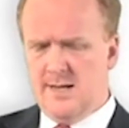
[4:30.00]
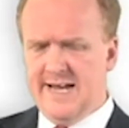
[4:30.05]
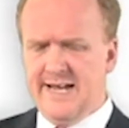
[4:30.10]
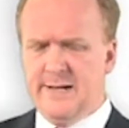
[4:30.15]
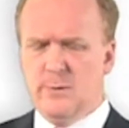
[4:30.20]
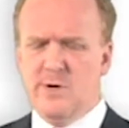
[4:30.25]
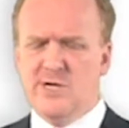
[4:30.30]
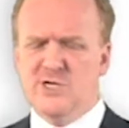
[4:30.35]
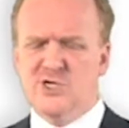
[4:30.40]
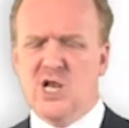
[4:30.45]

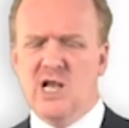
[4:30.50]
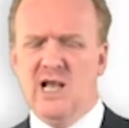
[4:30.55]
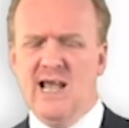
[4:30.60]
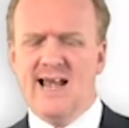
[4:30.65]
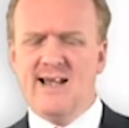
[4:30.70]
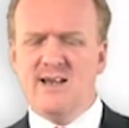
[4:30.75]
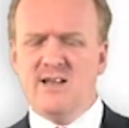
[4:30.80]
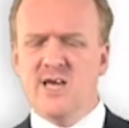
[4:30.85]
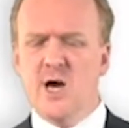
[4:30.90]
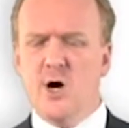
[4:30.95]
in which
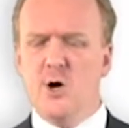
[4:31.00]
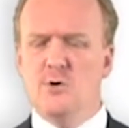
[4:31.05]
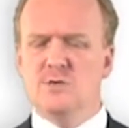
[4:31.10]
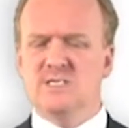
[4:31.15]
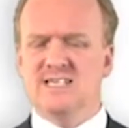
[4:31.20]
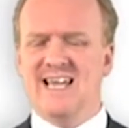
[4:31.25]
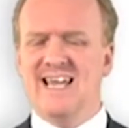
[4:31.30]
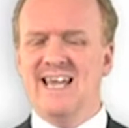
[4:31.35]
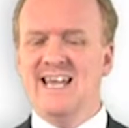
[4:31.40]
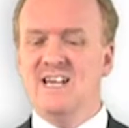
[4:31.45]

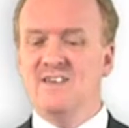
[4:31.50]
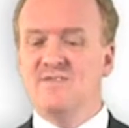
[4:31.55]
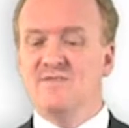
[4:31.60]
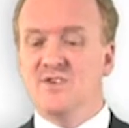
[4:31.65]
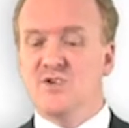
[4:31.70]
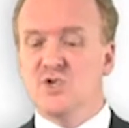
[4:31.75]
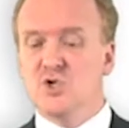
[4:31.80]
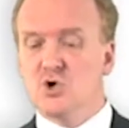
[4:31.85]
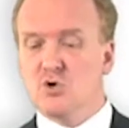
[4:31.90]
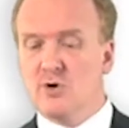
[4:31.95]
Glencoe's
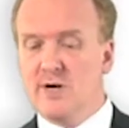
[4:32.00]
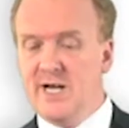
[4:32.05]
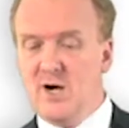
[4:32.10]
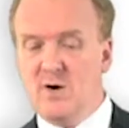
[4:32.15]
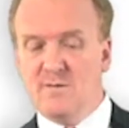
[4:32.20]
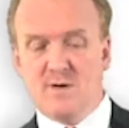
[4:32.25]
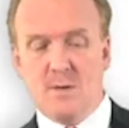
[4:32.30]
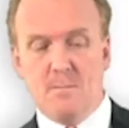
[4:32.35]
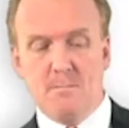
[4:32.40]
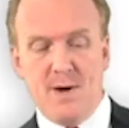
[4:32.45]
inventory
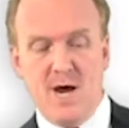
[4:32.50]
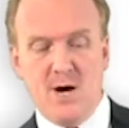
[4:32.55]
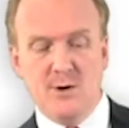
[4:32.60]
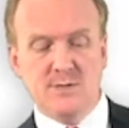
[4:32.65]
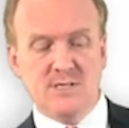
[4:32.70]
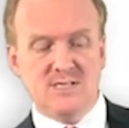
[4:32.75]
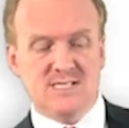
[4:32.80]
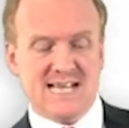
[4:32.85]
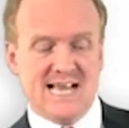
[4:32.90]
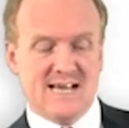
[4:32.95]
of
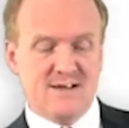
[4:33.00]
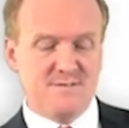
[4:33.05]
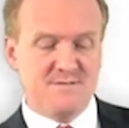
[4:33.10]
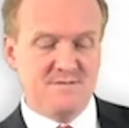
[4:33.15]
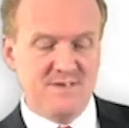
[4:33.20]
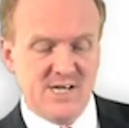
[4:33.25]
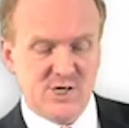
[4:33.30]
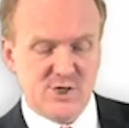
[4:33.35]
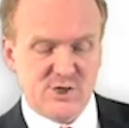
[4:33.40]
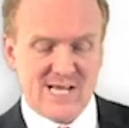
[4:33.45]
components and
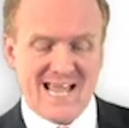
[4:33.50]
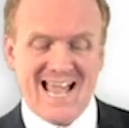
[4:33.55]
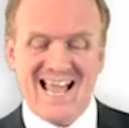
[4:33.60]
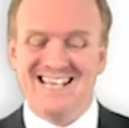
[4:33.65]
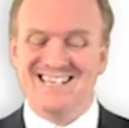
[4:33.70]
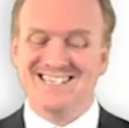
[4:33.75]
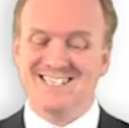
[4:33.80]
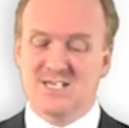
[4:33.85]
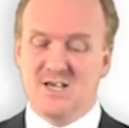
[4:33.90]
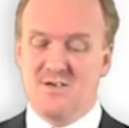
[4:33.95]
finished
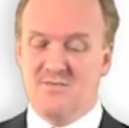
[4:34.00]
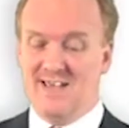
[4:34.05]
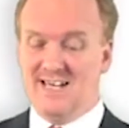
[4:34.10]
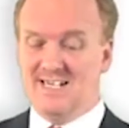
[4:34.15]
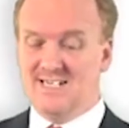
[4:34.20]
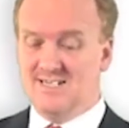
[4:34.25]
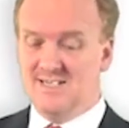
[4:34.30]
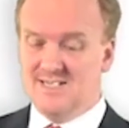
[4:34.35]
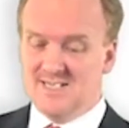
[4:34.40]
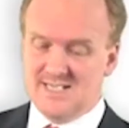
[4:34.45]

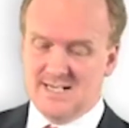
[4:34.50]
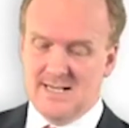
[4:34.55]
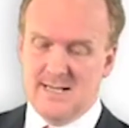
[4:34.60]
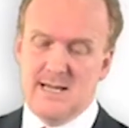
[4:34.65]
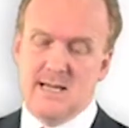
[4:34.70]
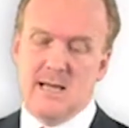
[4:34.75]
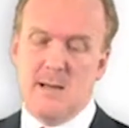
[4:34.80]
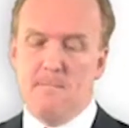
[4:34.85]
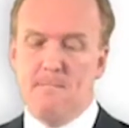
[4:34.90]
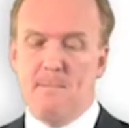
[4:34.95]
excavators
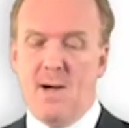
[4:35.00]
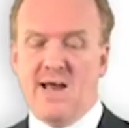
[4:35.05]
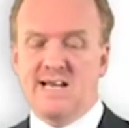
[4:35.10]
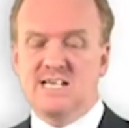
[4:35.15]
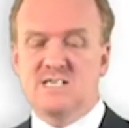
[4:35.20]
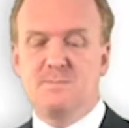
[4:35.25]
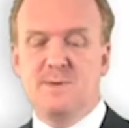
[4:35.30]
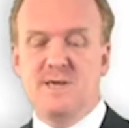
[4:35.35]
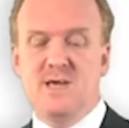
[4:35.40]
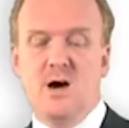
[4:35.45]

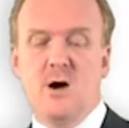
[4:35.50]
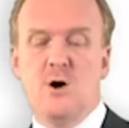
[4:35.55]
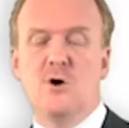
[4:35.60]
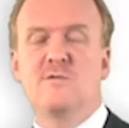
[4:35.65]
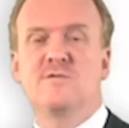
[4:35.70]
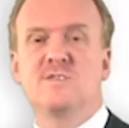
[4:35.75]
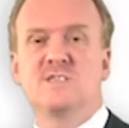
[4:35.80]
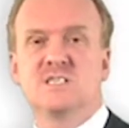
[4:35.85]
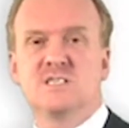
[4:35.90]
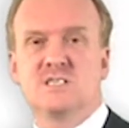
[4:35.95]
might be
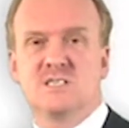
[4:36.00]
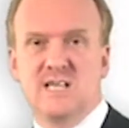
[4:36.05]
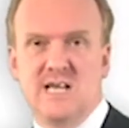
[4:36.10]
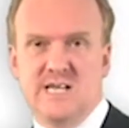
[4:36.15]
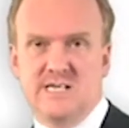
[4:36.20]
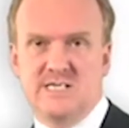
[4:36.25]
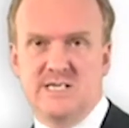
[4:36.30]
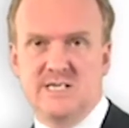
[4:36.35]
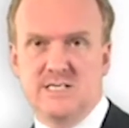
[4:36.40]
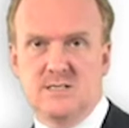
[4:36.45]

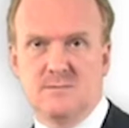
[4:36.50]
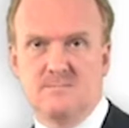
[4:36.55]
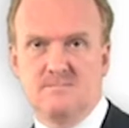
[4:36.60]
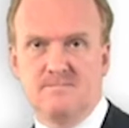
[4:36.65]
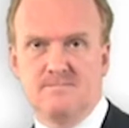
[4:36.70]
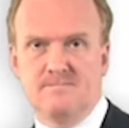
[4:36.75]
overstated.